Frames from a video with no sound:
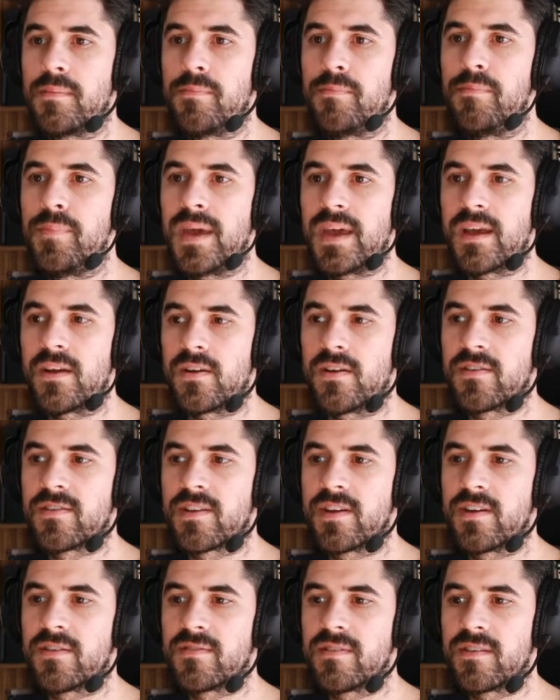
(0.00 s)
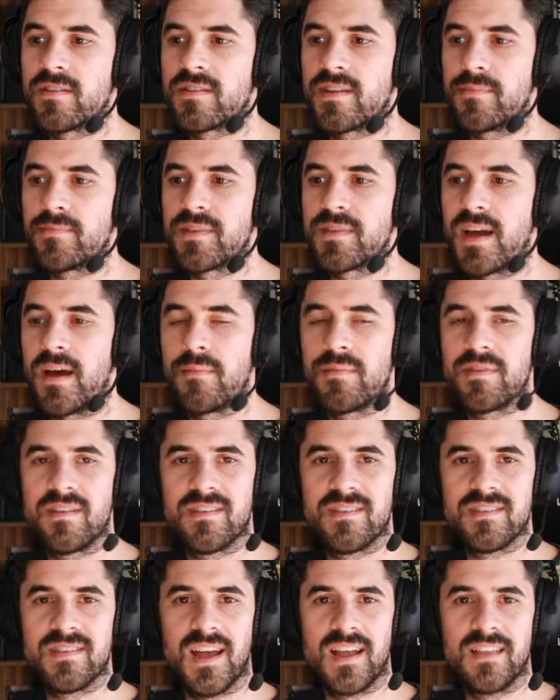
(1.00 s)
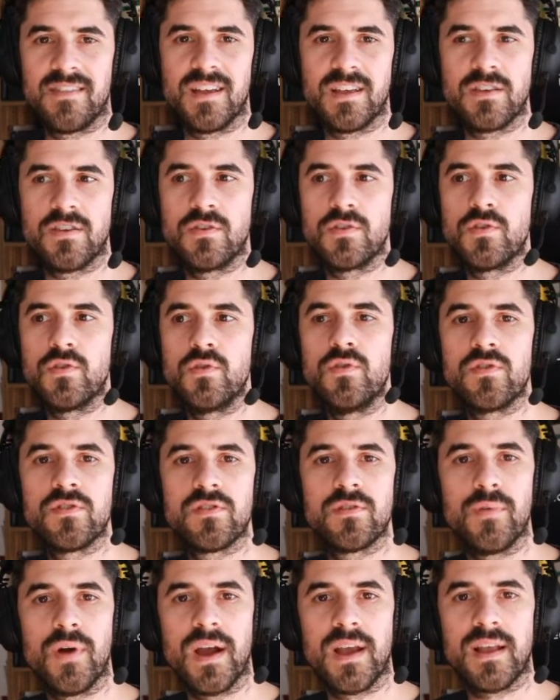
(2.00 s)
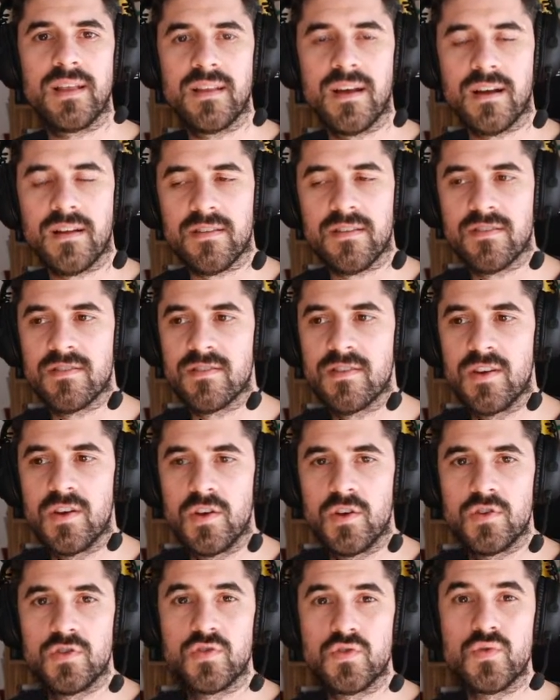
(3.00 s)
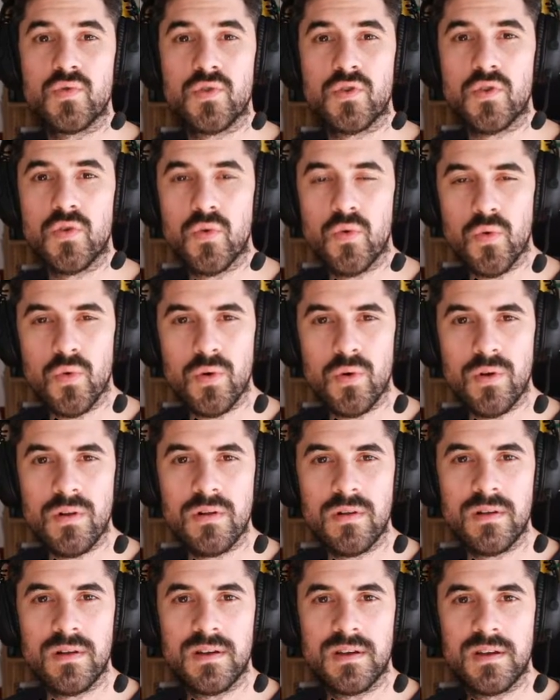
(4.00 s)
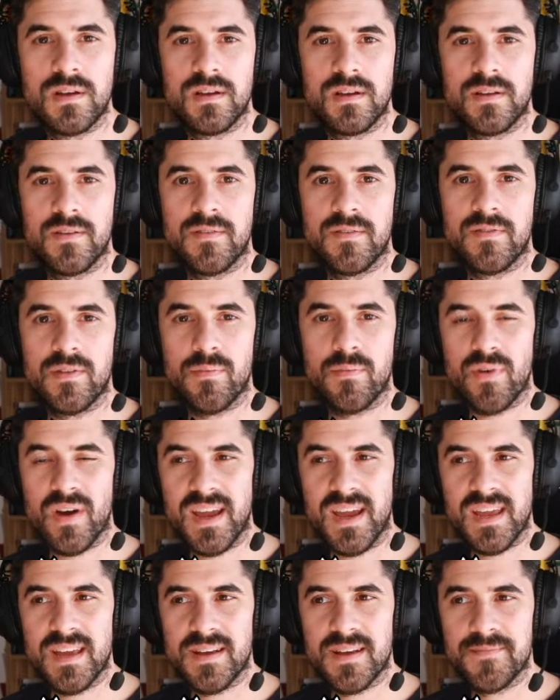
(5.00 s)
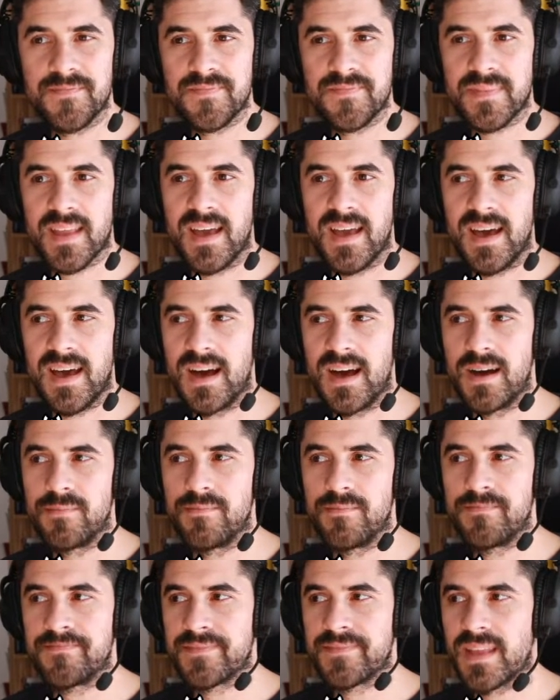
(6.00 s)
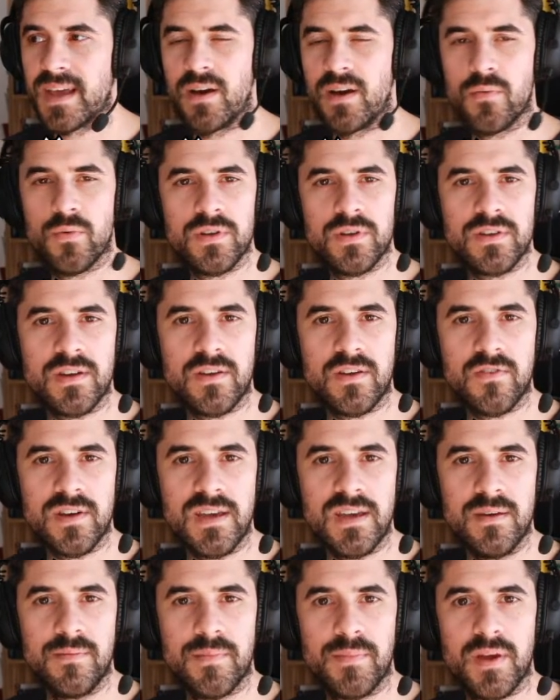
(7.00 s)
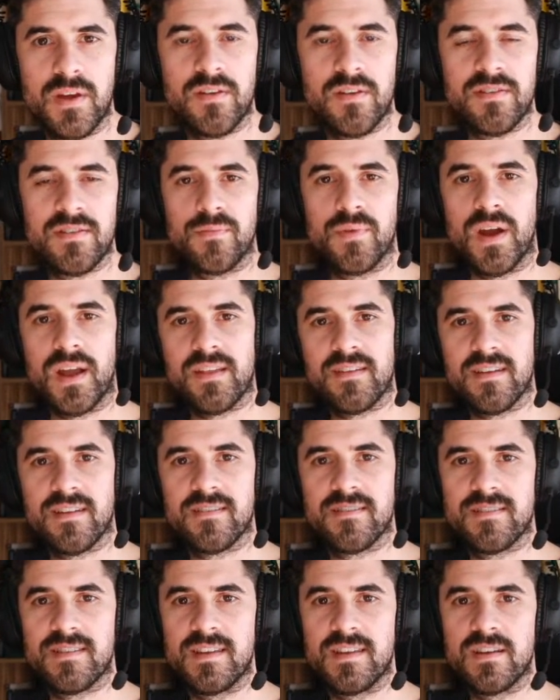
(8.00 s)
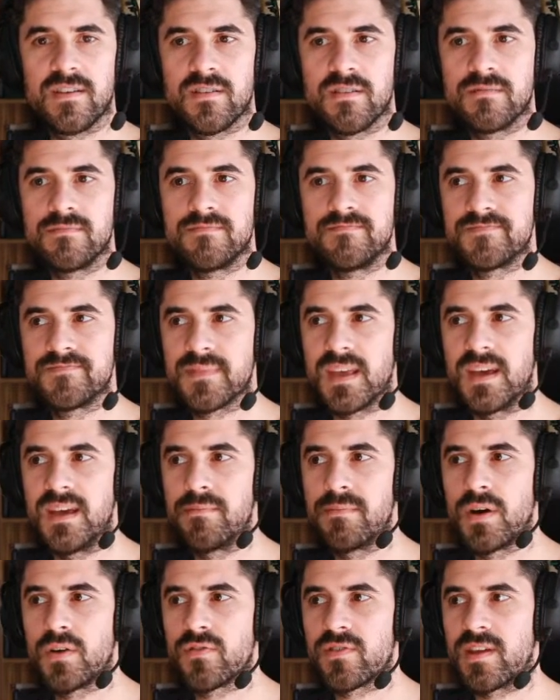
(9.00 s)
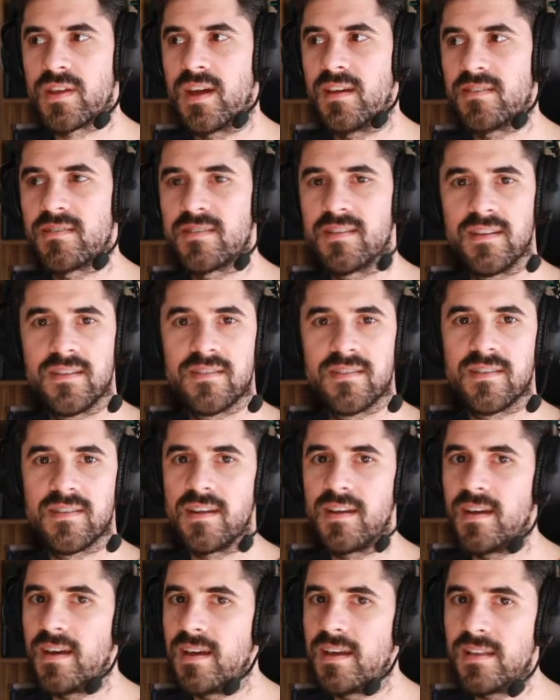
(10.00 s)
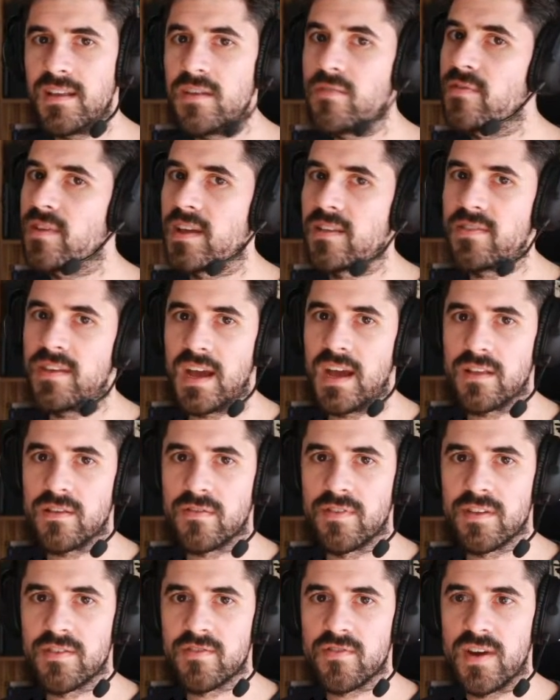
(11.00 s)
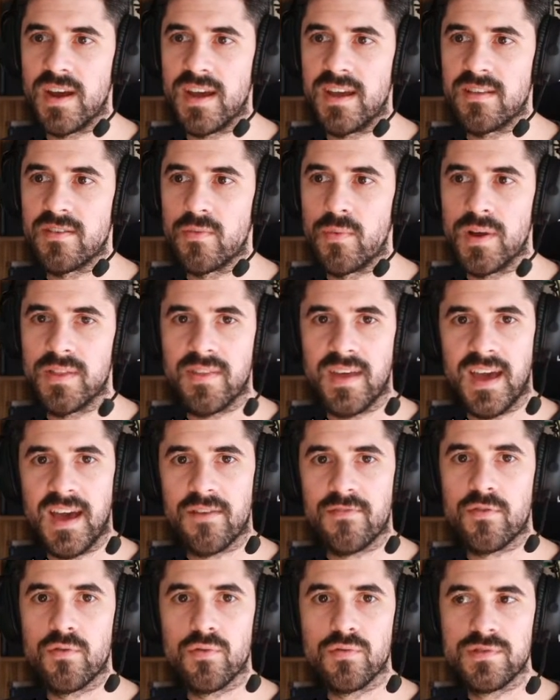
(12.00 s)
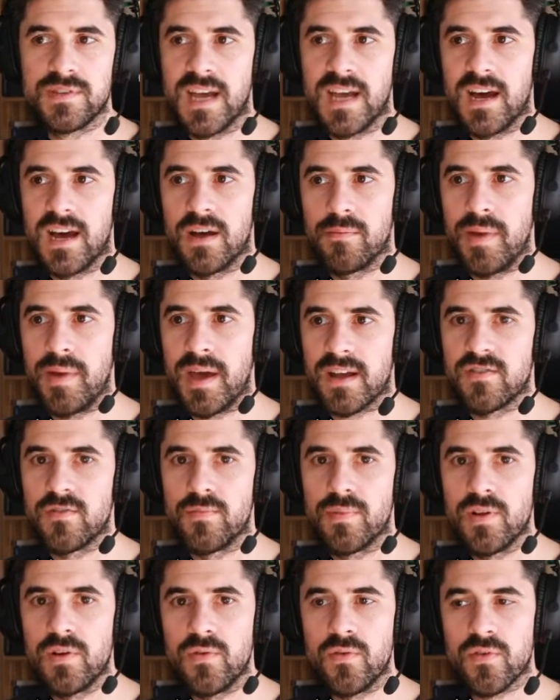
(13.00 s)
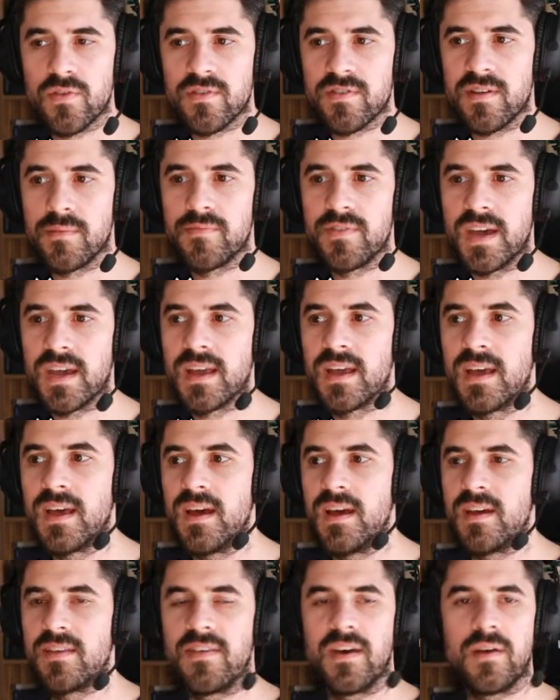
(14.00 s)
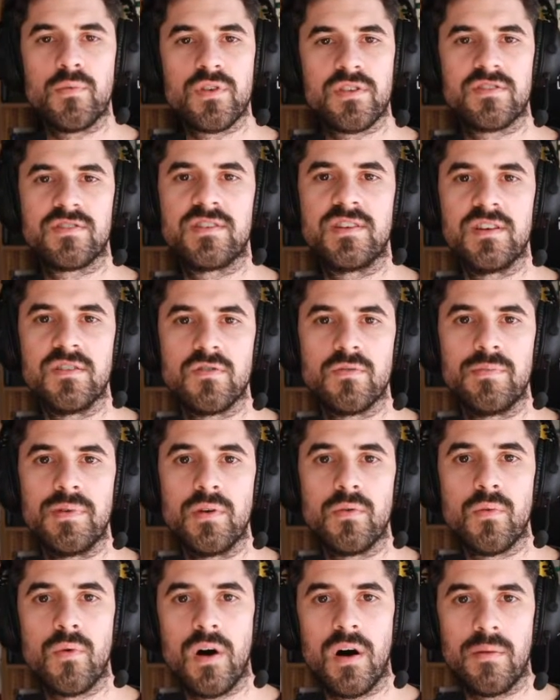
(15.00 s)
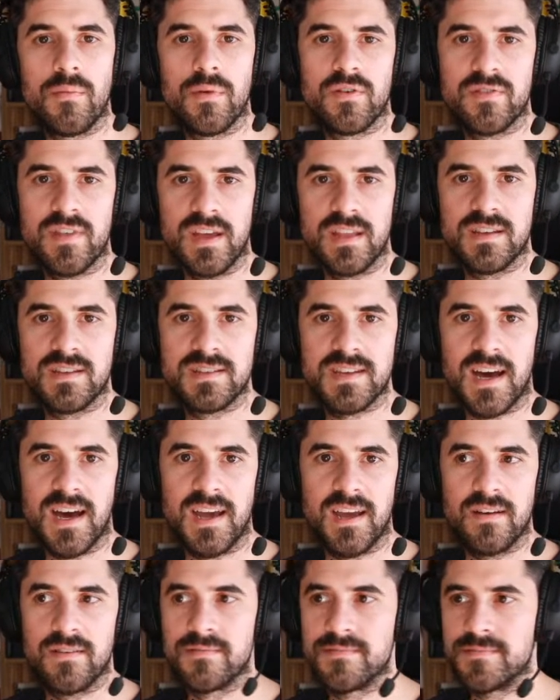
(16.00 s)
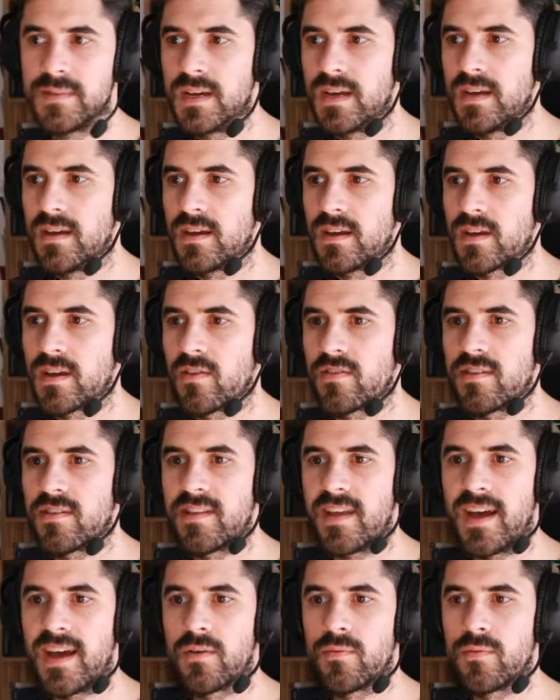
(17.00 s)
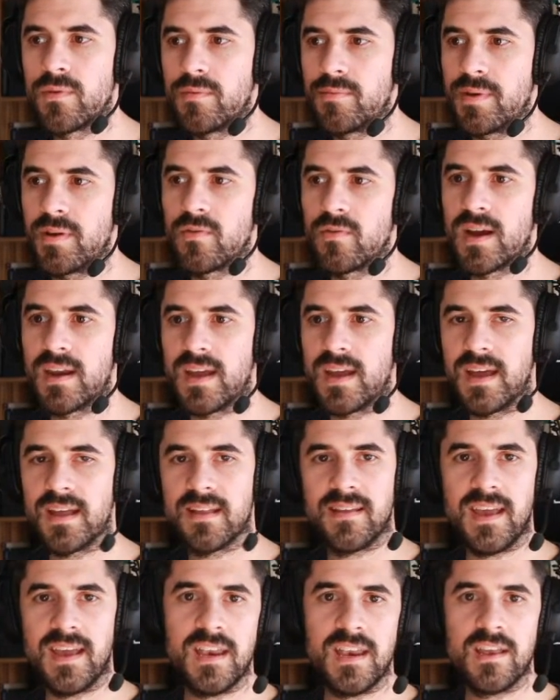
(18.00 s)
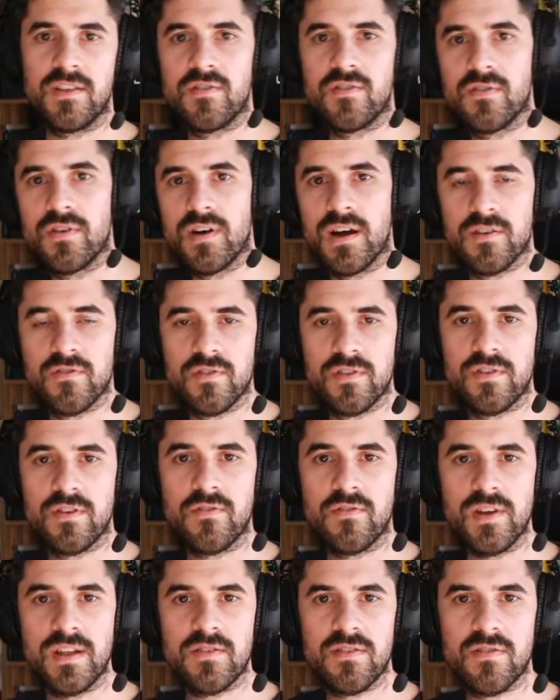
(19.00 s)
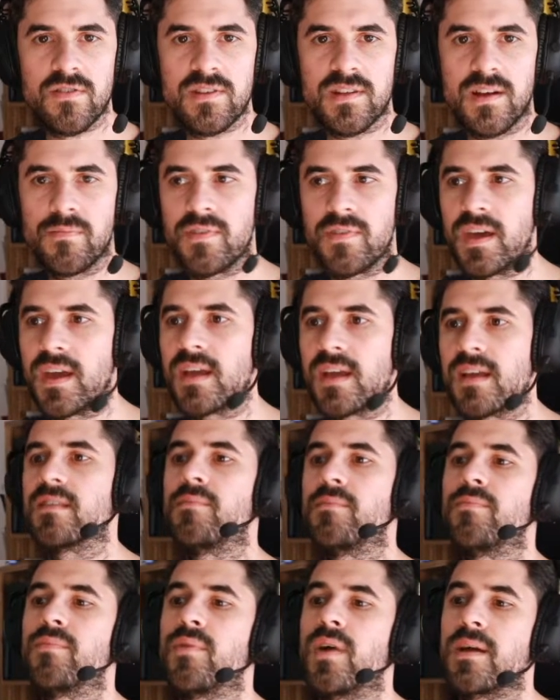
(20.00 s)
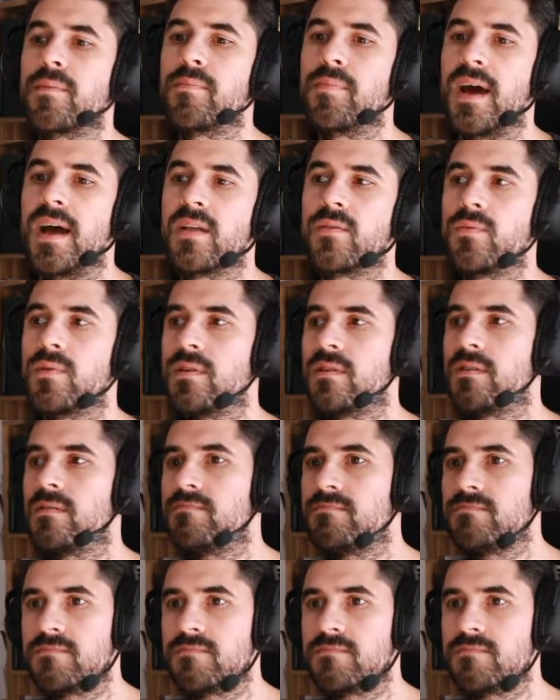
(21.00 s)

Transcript: bigger, so sometimes it's said that you use the brake ducts to cool the brake. I wouldn't agree, because the brakes are still, in most cases, and even at the end of the straight, when they have cooled down back to blue or something, they would still be warmer than the tire, because the tire will be running at 80 to 100 degrees or something. The brake pad will,